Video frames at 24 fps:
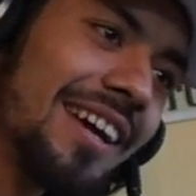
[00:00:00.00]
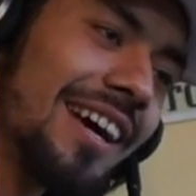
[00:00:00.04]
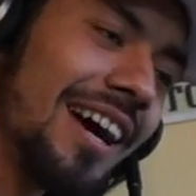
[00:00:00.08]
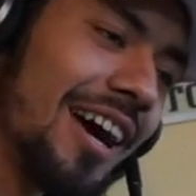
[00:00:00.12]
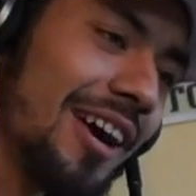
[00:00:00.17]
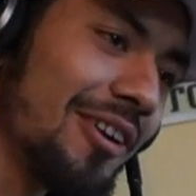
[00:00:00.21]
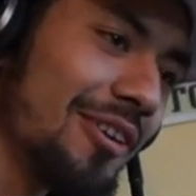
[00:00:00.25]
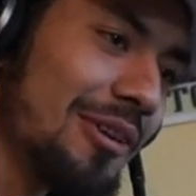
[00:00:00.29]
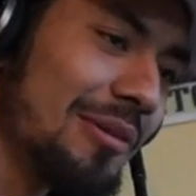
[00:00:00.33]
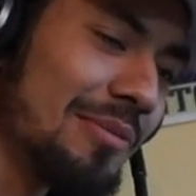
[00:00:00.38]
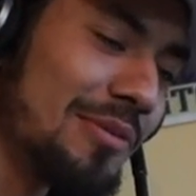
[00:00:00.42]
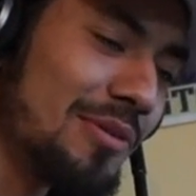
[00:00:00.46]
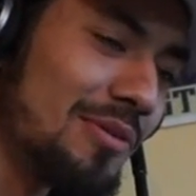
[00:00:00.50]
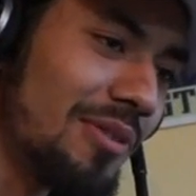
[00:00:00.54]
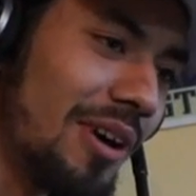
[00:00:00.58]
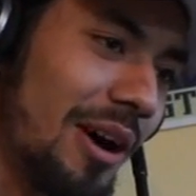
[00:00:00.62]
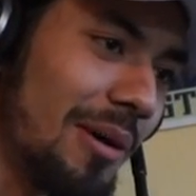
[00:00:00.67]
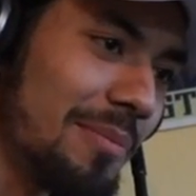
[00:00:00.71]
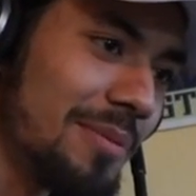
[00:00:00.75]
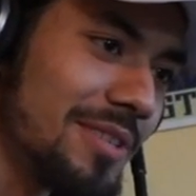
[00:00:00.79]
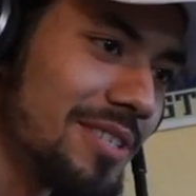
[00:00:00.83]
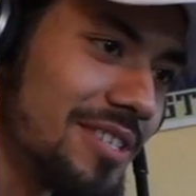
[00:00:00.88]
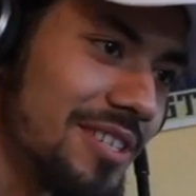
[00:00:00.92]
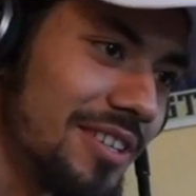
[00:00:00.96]
I grew up in
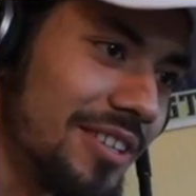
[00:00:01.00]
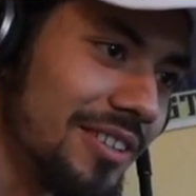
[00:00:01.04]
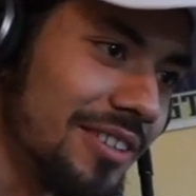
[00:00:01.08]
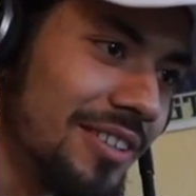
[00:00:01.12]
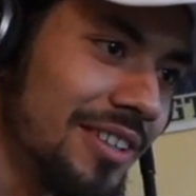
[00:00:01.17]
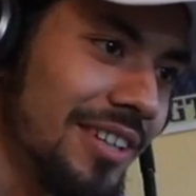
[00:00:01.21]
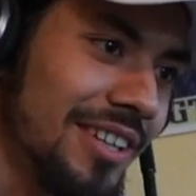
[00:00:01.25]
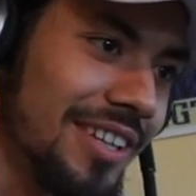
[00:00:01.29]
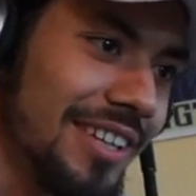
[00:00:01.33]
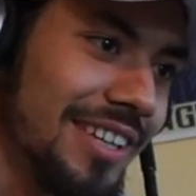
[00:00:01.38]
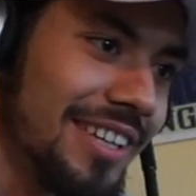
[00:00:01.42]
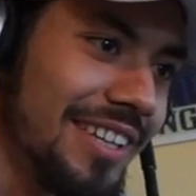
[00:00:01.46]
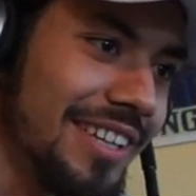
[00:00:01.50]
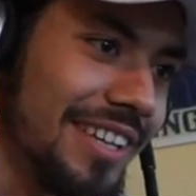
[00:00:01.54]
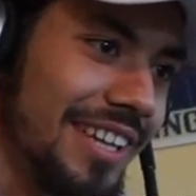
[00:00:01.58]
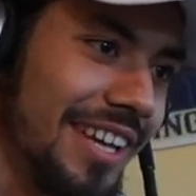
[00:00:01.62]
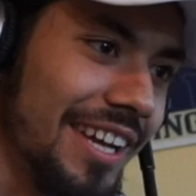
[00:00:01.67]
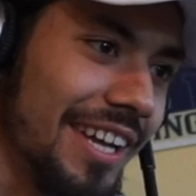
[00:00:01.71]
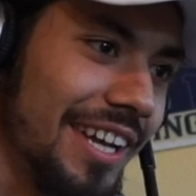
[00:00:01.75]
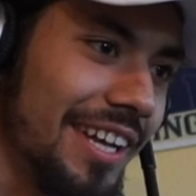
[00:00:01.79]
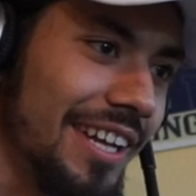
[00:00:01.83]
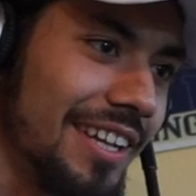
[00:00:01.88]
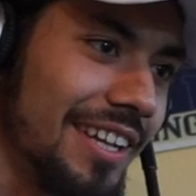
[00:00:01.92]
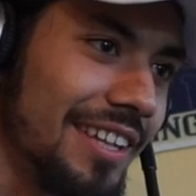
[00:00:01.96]
Wapato,
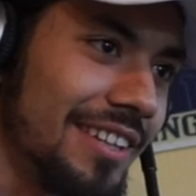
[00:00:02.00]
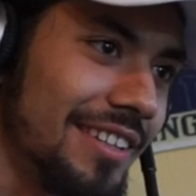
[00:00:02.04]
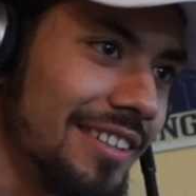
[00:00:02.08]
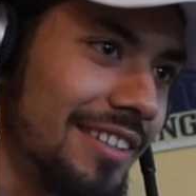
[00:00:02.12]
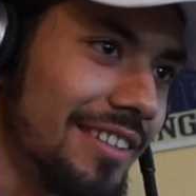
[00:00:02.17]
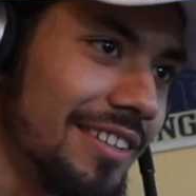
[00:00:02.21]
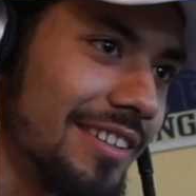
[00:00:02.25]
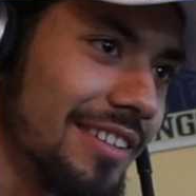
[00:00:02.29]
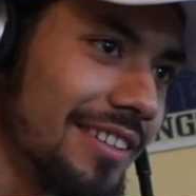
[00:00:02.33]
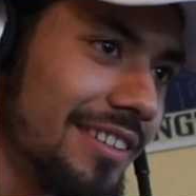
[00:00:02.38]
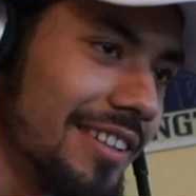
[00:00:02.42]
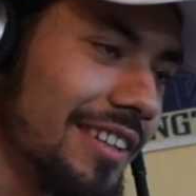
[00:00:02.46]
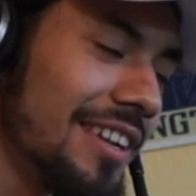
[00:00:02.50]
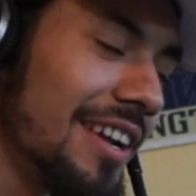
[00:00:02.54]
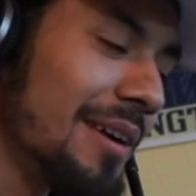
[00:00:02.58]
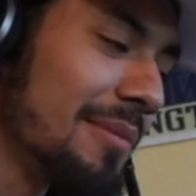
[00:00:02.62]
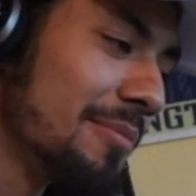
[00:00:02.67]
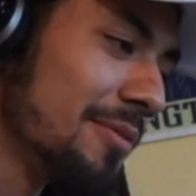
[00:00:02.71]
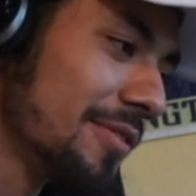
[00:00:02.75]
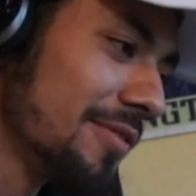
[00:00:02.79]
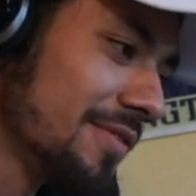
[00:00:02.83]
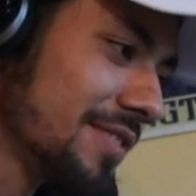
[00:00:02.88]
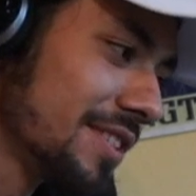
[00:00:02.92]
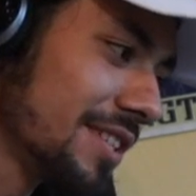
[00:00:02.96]
and then I
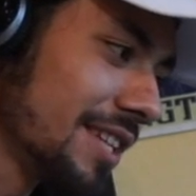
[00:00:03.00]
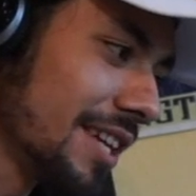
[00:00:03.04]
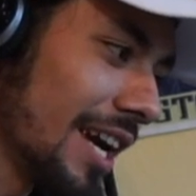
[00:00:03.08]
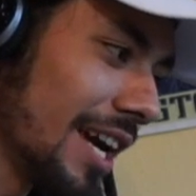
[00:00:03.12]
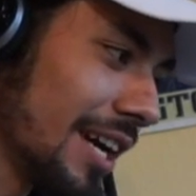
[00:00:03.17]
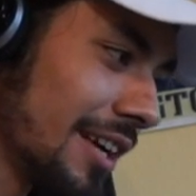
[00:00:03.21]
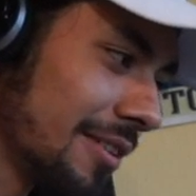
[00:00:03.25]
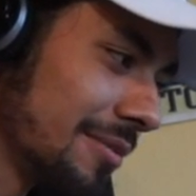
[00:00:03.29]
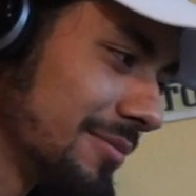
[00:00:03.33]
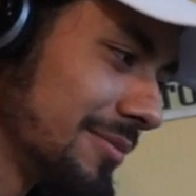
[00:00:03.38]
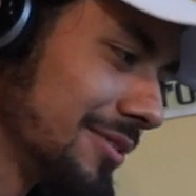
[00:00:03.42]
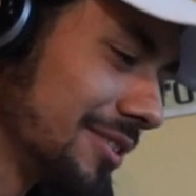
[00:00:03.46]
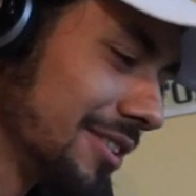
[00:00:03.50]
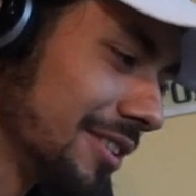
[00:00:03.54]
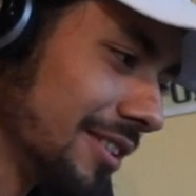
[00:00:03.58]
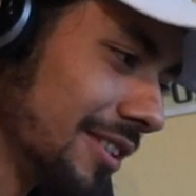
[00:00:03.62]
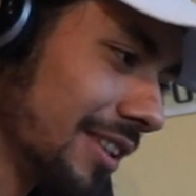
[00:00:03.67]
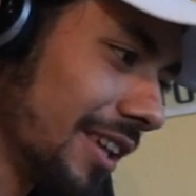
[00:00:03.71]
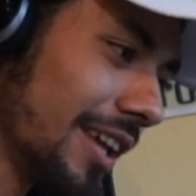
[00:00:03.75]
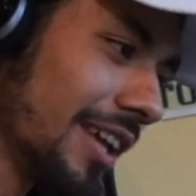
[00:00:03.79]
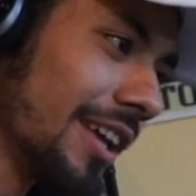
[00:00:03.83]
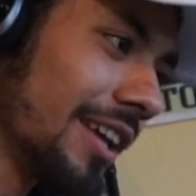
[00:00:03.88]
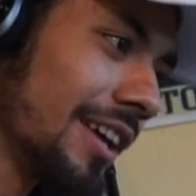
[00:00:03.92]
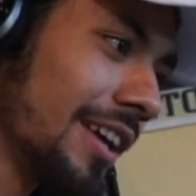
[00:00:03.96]
moved to Yakima,
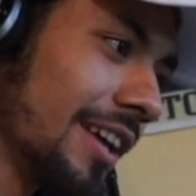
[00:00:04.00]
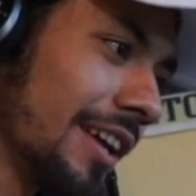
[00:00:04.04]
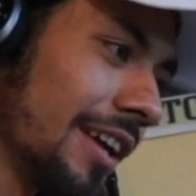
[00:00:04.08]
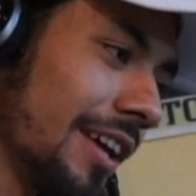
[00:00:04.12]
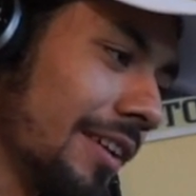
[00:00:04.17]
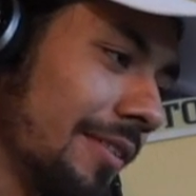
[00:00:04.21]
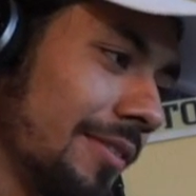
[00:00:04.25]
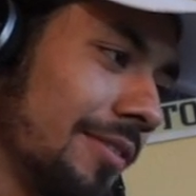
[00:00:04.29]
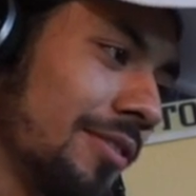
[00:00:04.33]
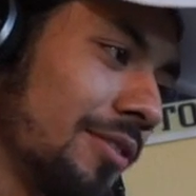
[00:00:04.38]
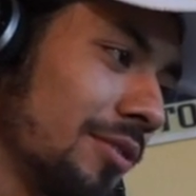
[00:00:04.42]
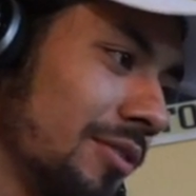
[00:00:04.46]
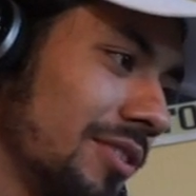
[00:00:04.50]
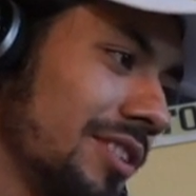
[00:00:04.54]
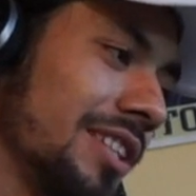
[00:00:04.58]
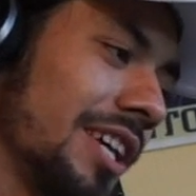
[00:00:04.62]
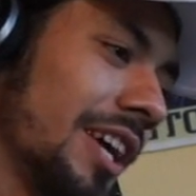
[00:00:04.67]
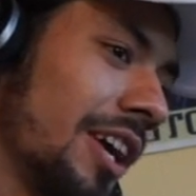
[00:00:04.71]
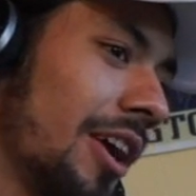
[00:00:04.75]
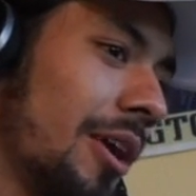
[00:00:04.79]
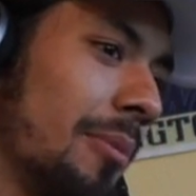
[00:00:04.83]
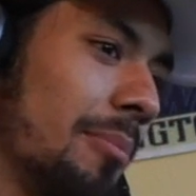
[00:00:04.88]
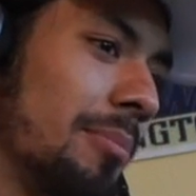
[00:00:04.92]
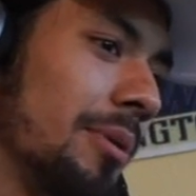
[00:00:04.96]
and of course I
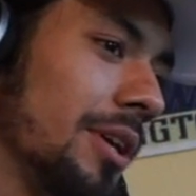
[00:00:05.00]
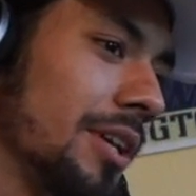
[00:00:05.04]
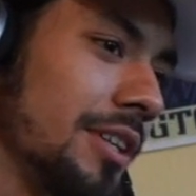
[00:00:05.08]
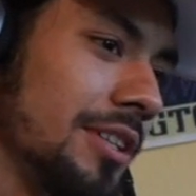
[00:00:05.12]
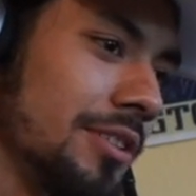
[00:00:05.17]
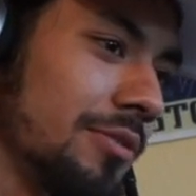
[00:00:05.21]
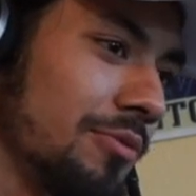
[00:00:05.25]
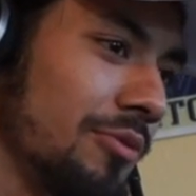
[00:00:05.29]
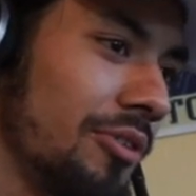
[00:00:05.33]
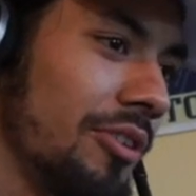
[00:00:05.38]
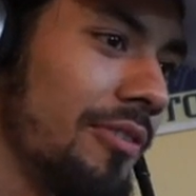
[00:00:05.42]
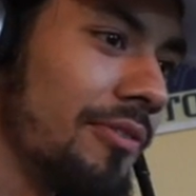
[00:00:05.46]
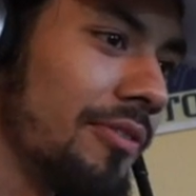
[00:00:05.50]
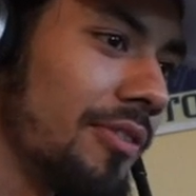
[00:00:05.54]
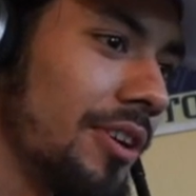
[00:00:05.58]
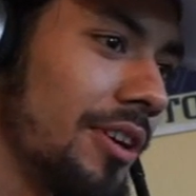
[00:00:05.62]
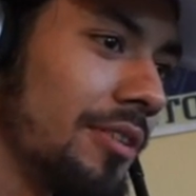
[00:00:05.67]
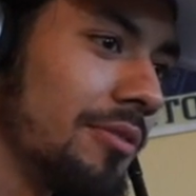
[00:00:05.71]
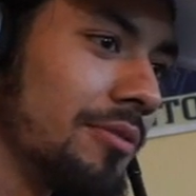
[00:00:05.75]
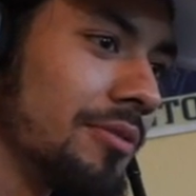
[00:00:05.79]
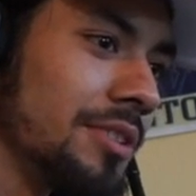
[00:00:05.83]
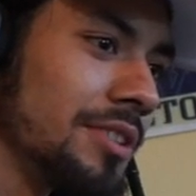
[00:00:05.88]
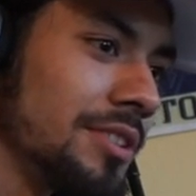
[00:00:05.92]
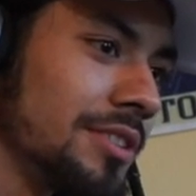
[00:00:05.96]
got buckets wherever I
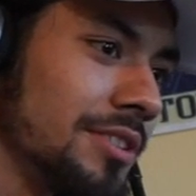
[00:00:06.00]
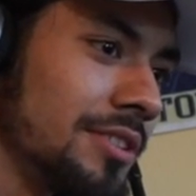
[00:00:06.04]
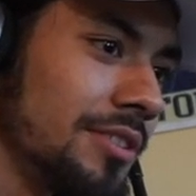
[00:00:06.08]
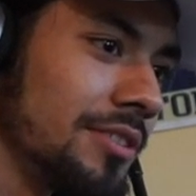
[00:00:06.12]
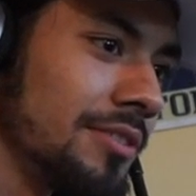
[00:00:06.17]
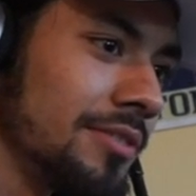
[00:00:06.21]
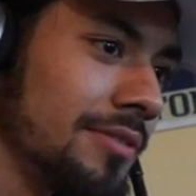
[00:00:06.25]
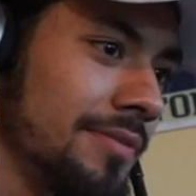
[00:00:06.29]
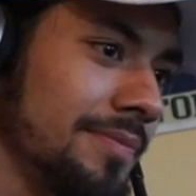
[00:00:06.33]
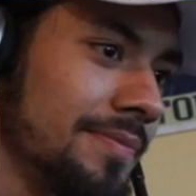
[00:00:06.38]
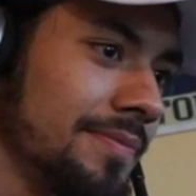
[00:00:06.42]
was. So.